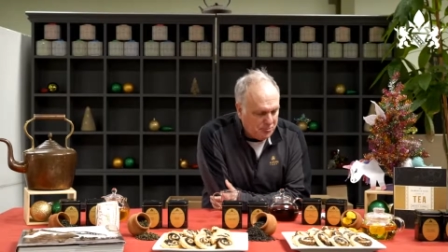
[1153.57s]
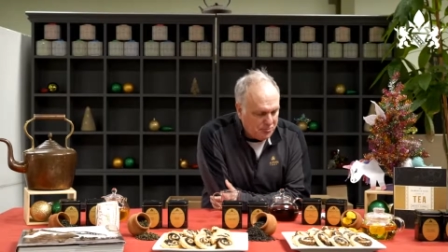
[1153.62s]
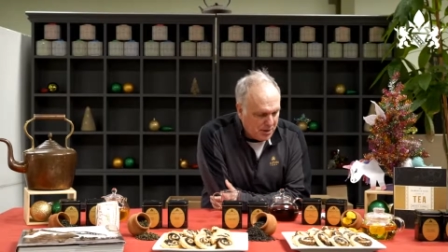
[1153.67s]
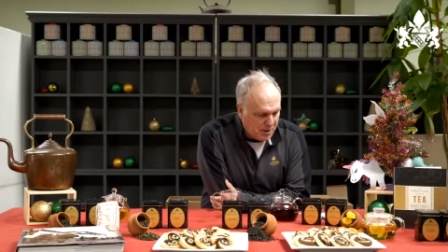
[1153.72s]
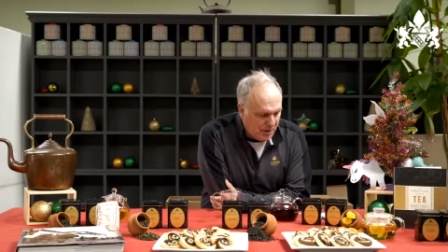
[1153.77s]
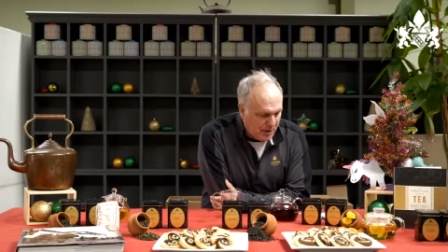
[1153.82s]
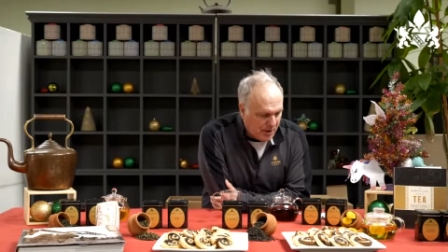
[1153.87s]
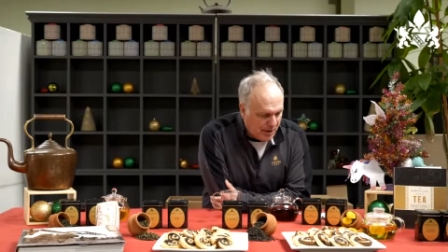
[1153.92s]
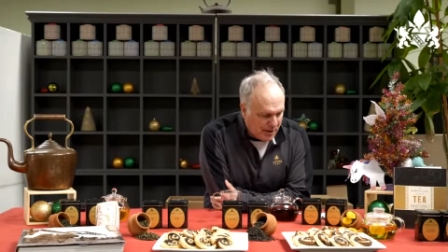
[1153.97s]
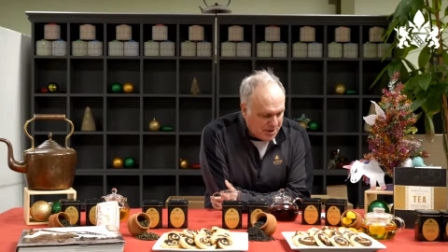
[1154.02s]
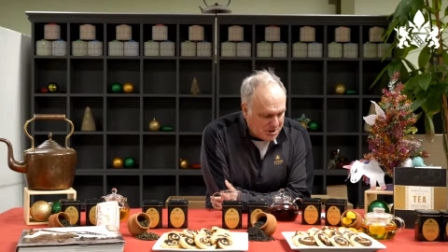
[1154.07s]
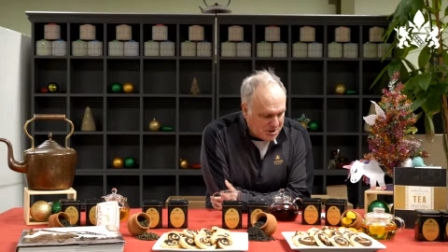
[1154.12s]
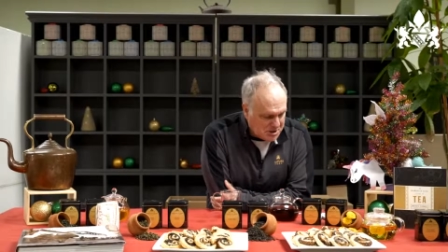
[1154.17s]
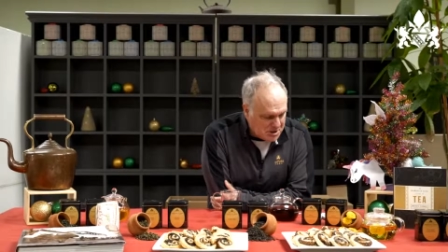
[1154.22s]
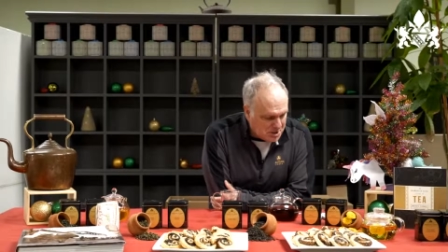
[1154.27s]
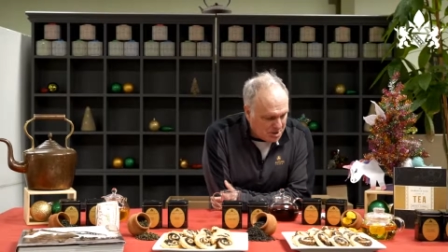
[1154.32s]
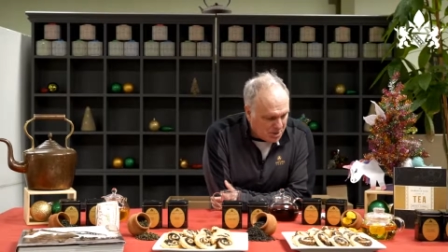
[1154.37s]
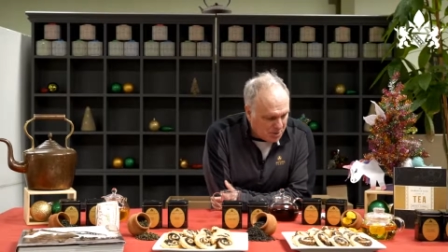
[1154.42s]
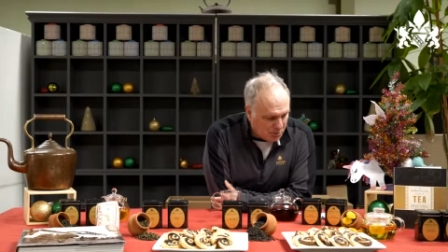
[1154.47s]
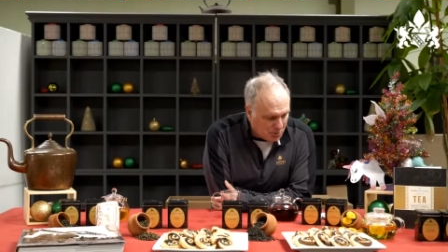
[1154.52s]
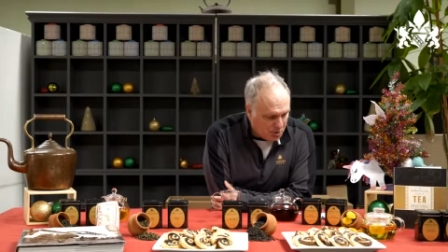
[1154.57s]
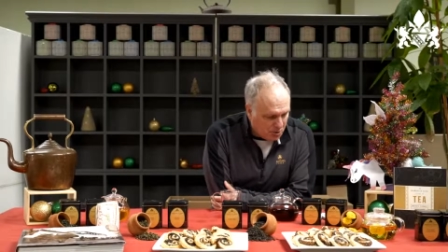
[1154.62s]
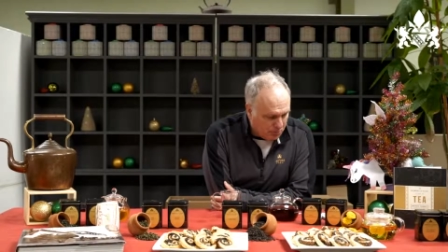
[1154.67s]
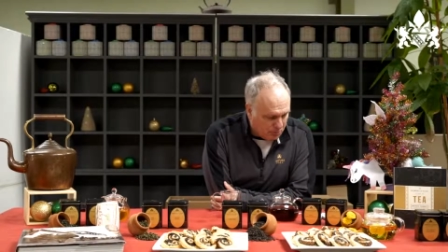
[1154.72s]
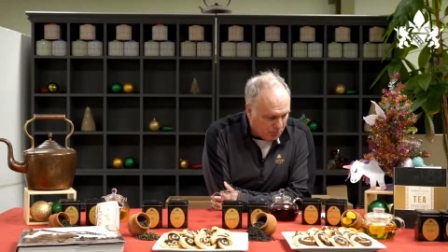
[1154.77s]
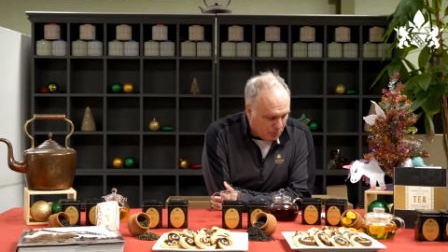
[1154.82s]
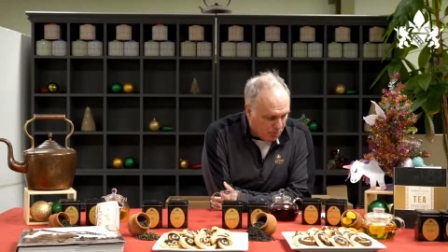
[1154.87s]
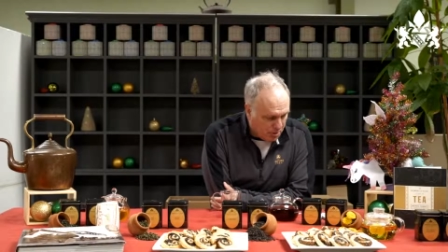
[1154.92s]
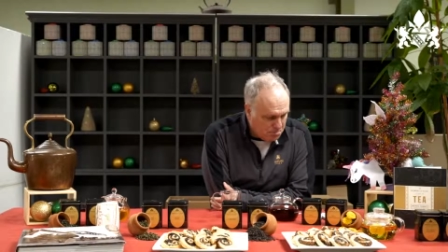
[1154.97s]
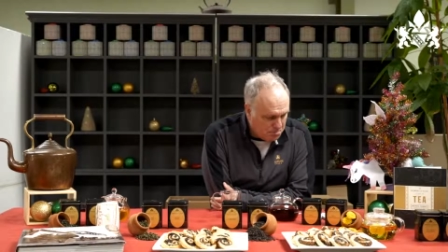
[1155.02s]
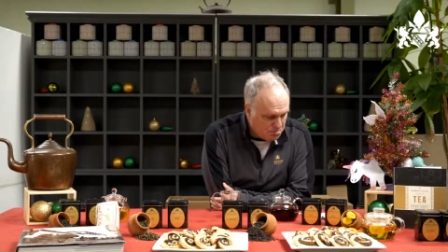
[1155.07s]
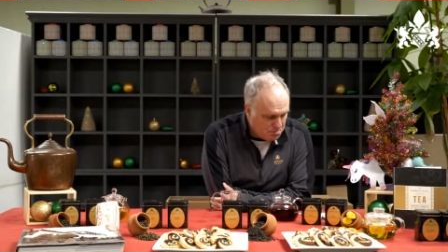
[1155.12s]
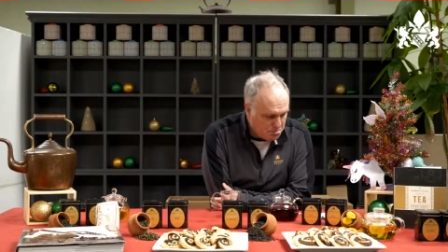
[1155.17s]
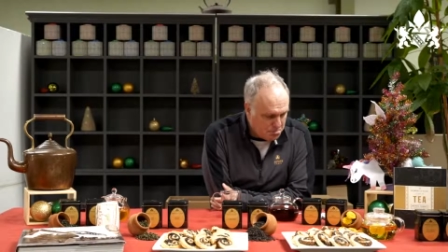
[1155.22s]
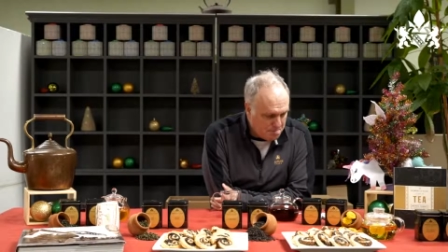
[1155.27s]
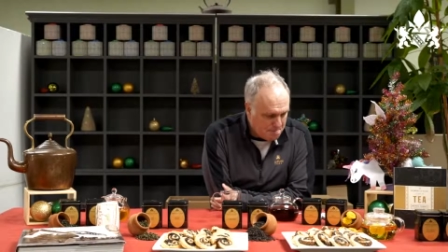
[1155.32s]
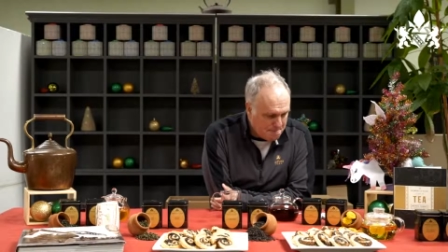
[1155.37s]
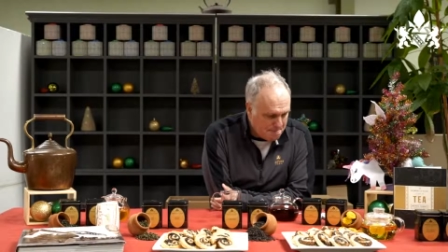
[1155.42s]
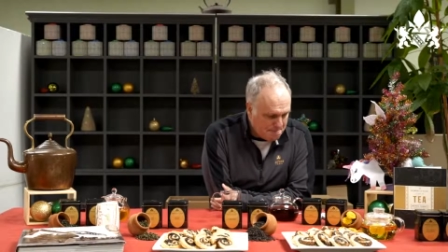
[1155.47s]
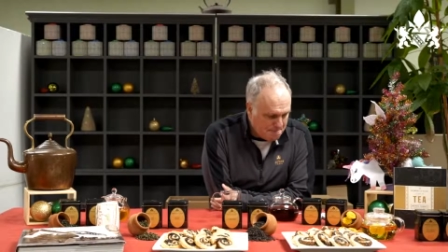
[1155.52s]
I just saw an order for
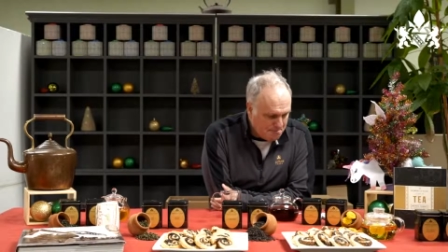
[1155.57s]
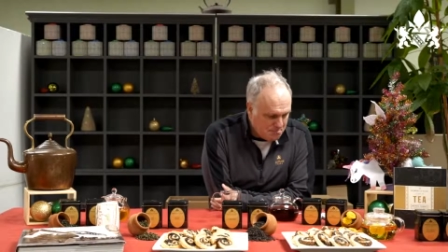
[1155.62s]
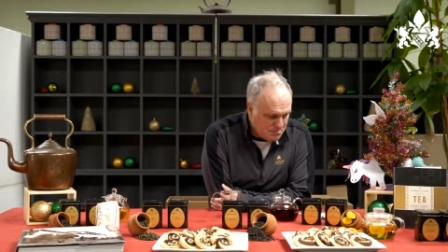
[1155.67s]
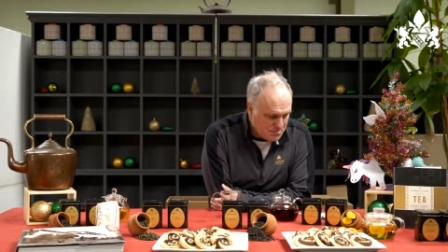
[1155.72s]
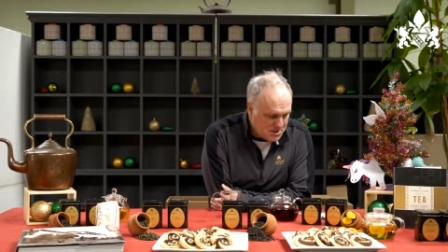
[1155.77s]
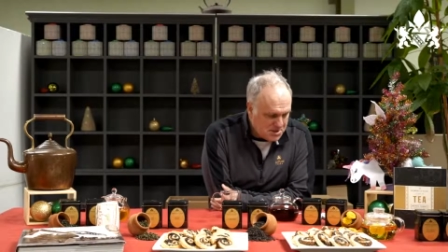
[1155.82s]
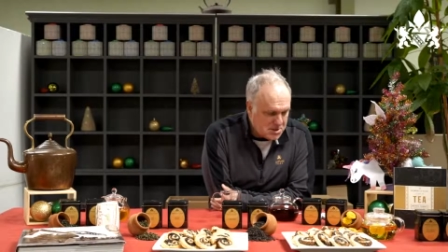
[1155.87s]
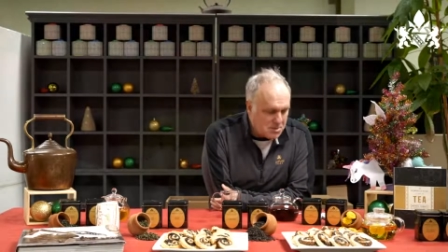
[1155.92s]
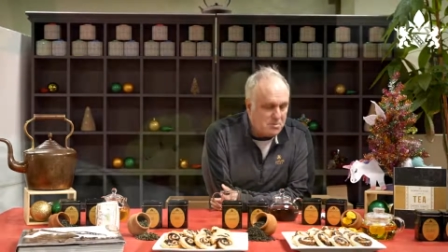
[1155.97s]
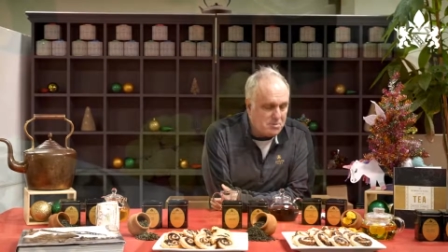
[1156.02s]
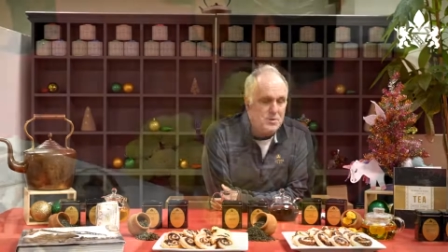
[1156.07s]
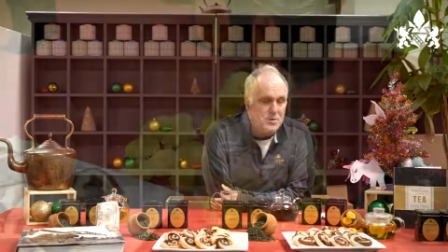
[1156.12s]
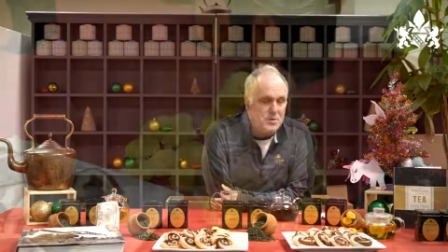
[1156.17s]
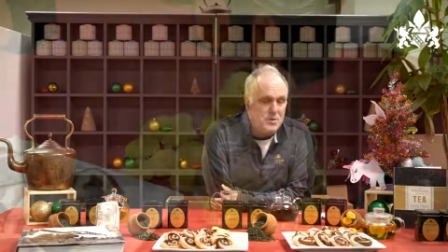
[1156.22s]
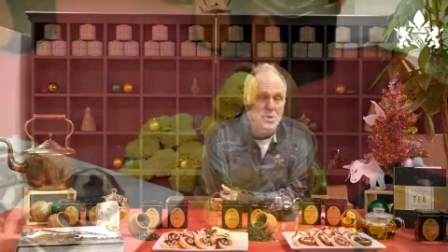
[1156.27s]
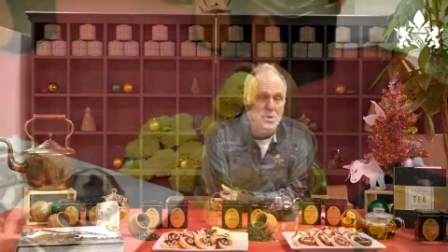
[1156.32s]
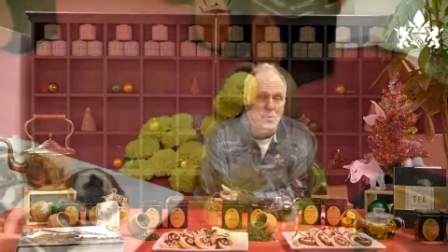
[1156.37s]
some of it to go out to